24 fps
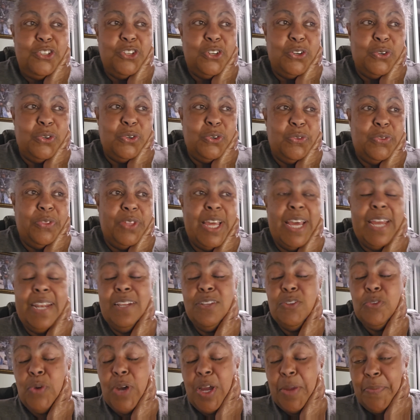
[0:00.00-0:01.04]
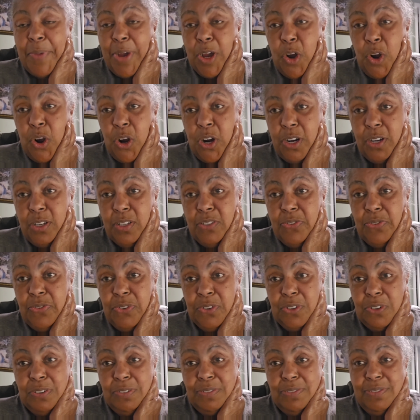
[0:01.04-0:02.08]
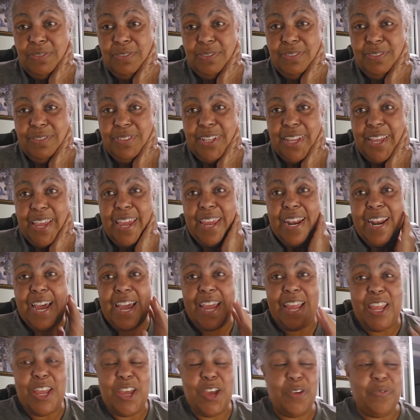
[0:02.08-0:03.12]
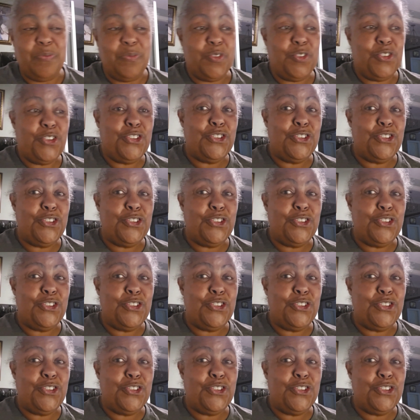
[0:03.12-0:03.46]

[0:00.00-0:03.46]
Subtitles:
So that is why my heart is full. And I am